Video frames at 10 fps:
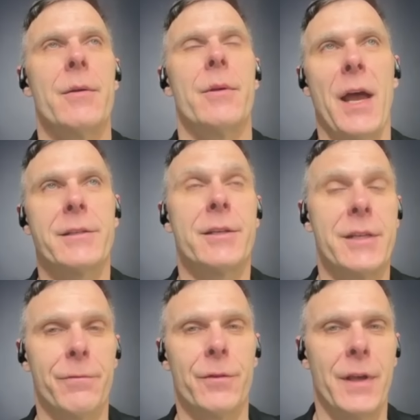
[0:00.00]
That's a
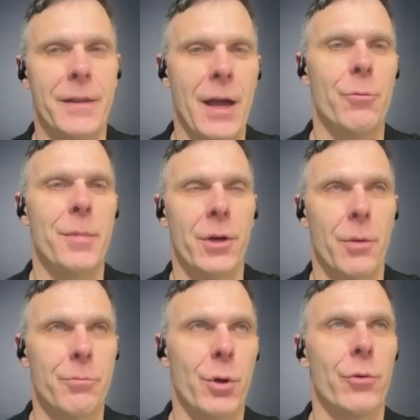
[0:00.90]
different thing. That would be
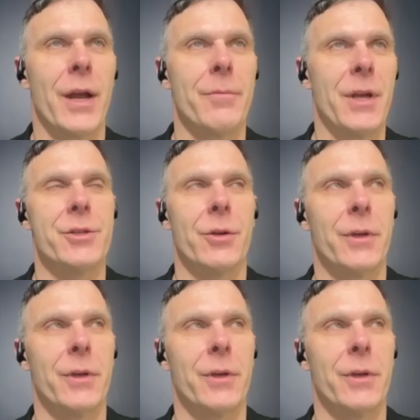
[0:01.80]
called programmed aging.